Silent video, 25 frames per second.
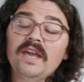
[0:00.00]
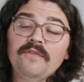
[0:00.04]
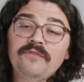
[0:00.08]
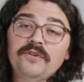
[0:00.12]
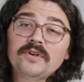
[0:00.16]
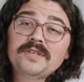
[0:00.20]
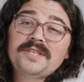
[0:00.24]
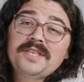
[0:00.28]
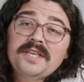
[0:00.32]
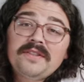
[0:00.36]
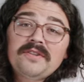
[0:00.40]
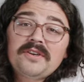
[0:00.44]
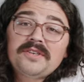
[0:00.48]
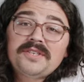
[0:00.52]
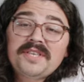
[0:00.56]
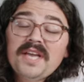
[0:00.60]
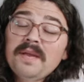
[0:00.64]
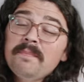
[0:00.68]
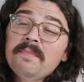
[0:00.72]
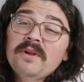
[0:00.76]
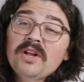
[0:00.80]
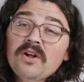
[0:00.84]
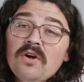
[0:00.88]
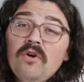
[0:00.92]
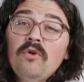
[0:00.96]
If you're sitting there
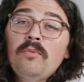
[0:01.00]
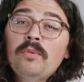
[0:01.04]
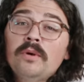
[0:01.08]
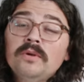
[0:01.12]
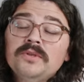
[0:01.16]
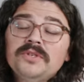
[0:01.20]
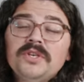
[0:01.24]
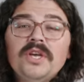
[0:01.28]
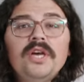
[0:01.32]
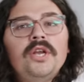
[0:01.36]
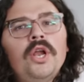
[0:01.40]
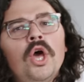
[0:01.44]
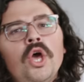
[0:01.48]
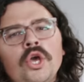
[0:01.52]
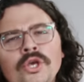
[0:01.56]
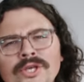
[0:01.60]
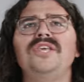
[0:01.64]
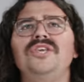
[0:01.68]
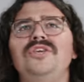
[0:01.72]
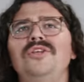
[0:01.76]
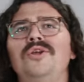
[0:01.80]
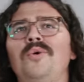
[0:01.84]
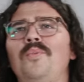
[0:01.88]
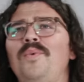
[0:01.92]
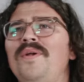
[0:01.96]
saying, but cold brew's good,
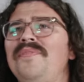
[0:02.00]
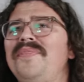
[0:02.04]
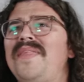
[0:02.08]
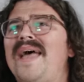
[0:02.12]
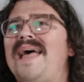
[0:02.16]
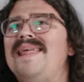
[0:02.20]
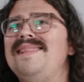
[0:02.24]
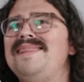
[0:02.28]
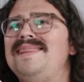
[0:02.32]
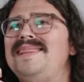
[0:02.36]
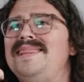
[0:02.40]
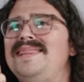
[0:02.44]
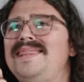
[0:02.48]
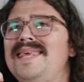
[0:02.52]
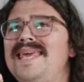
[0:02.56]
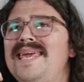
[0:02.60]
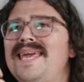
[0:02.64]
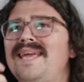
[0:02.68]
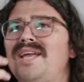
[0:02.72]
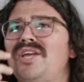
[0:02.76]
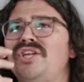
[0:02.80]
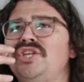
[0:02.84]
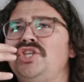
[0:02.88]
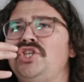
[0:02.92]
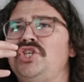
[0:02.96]
you don't want that
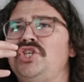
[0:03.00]
thick,